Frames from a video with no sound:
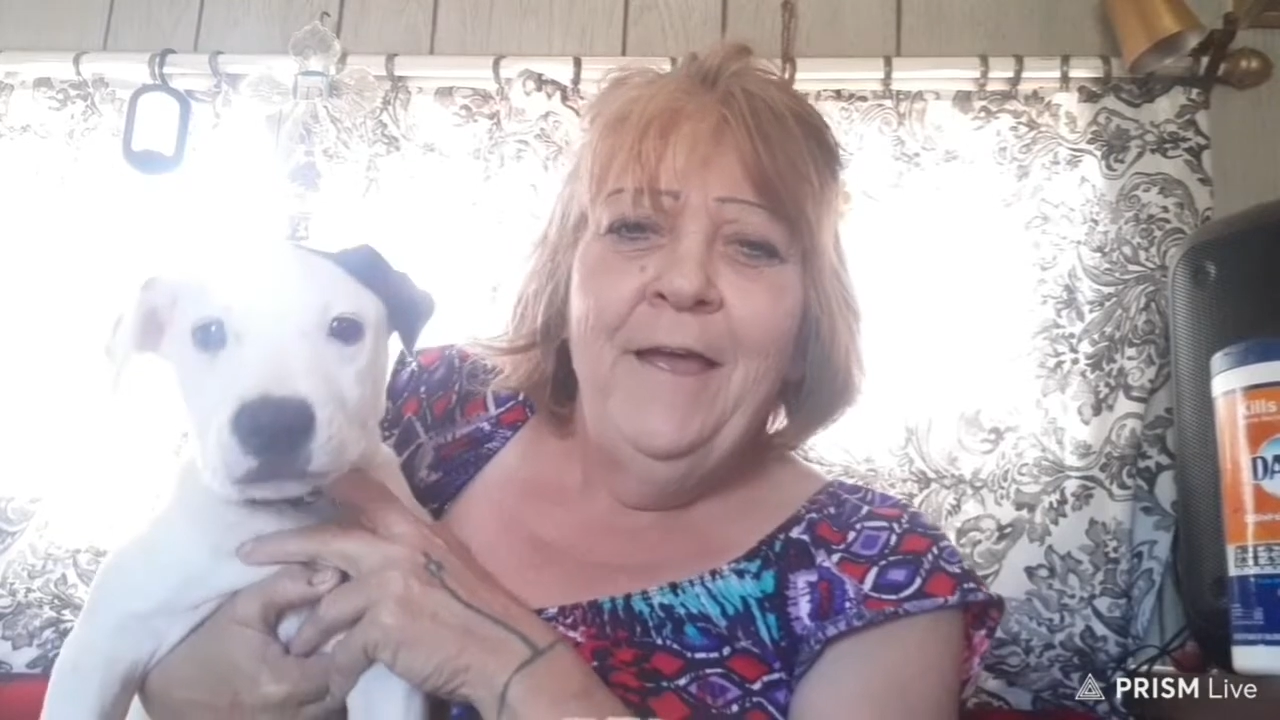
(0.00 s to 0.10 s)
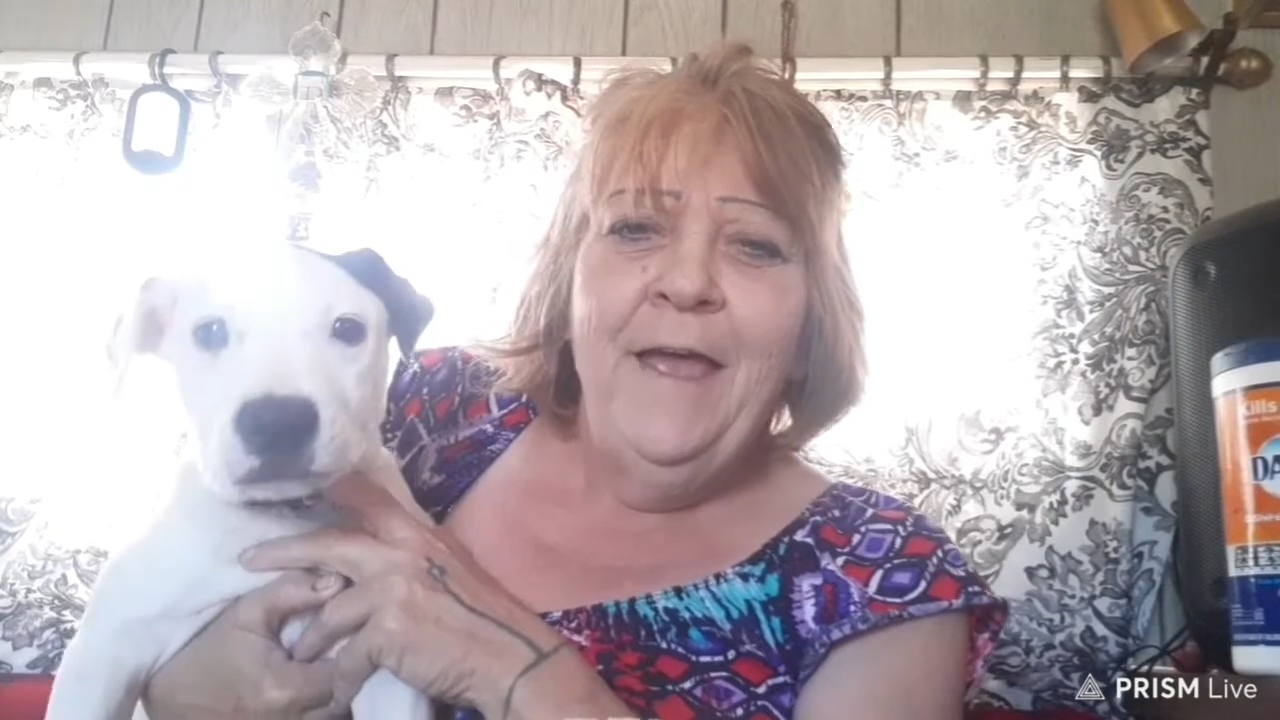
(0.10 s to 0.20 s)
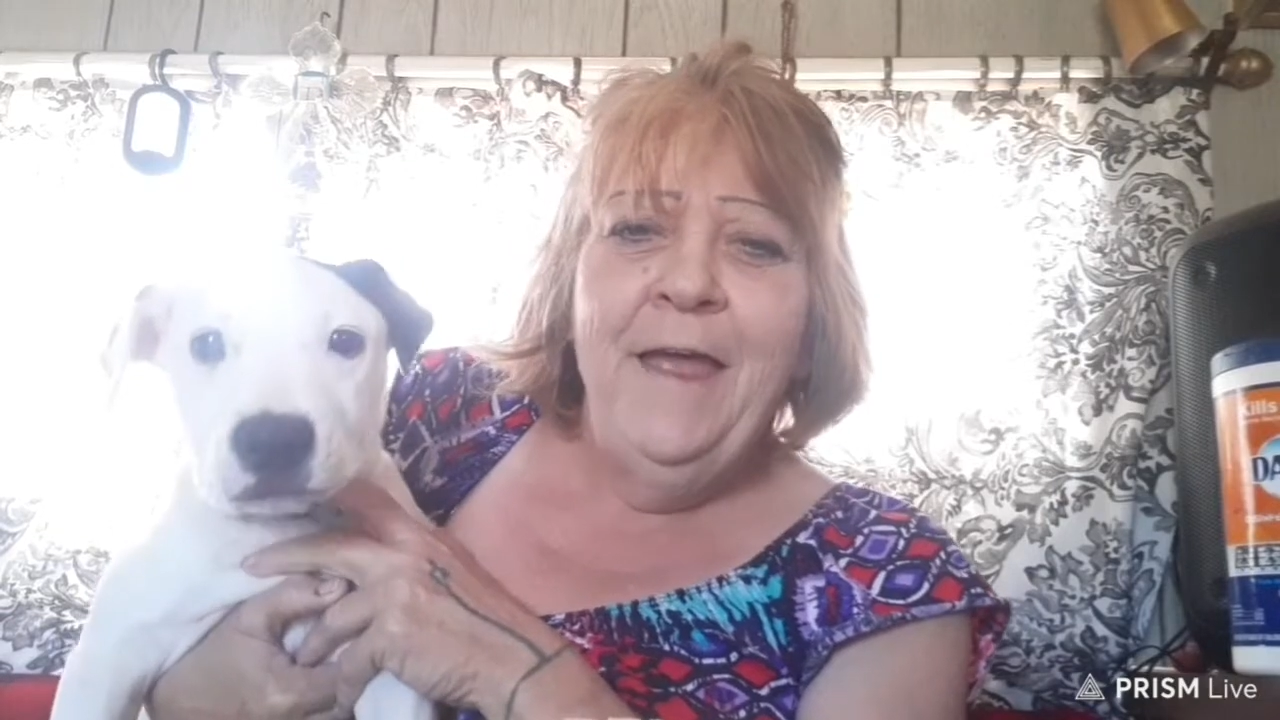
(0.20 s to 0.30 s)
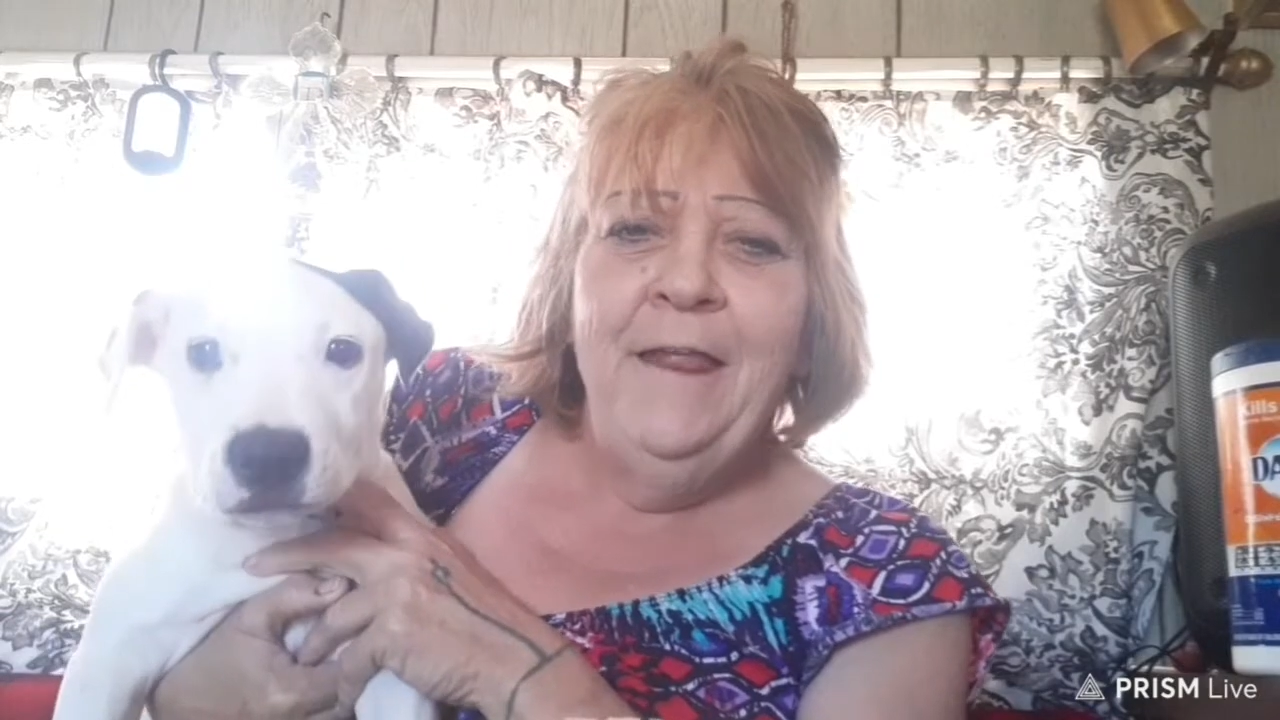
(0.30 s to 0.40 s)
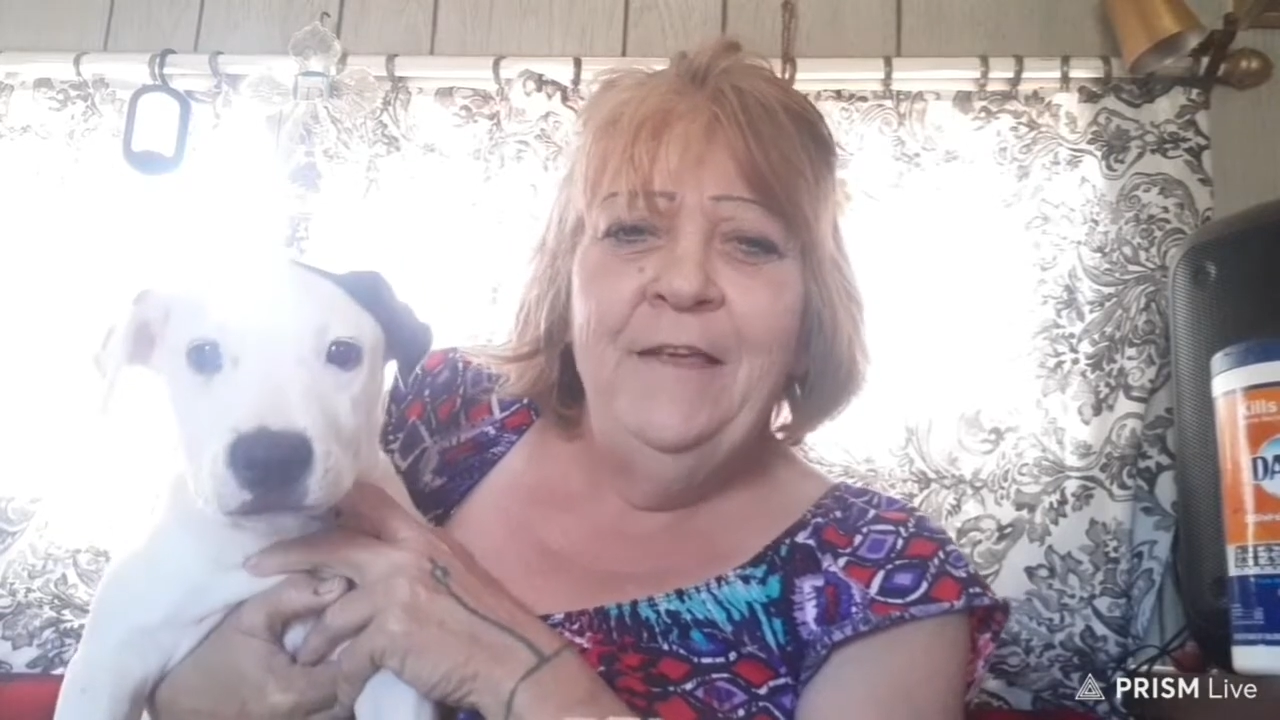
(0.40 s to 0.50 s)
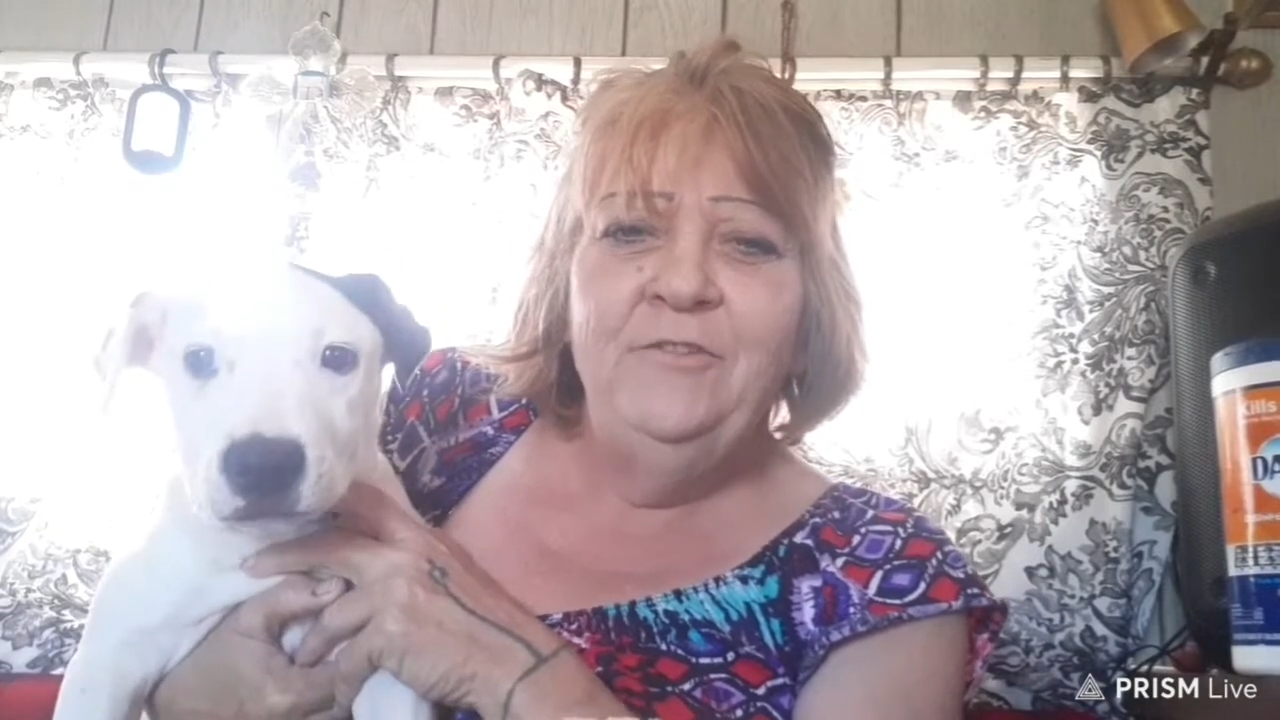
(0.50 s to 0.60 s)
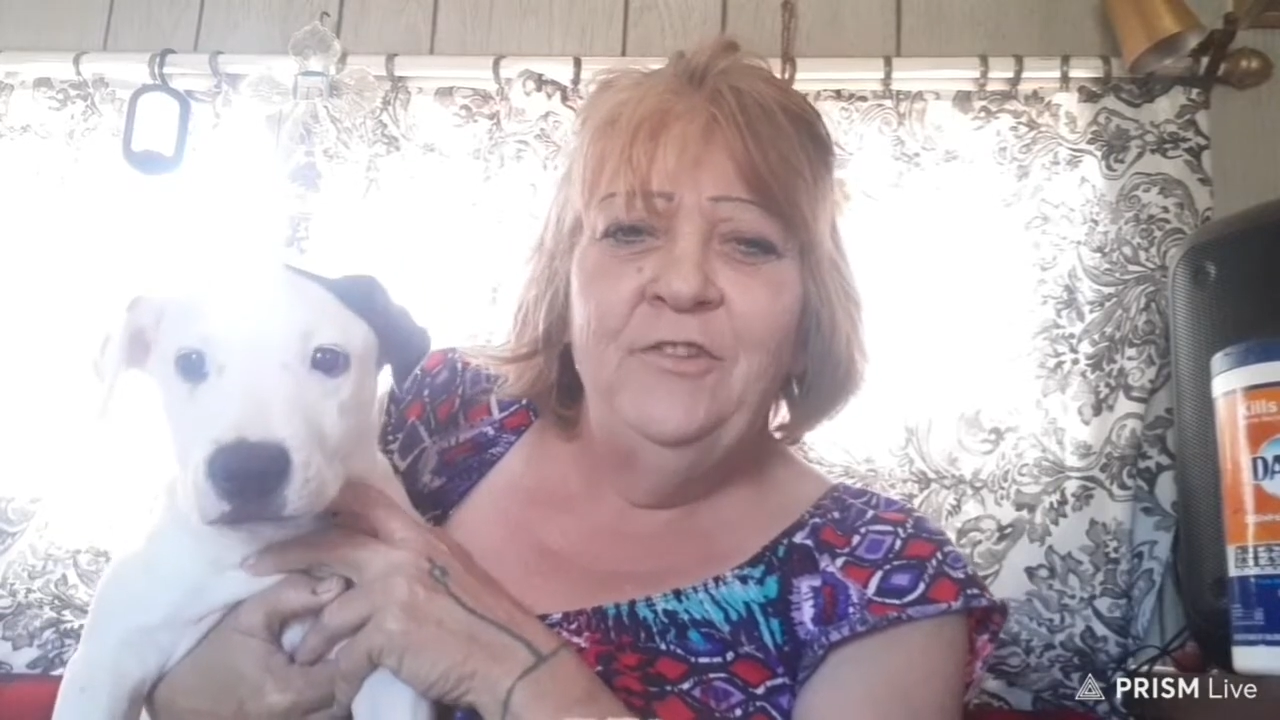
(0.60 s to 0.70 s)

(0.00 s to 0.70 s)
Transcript: And he's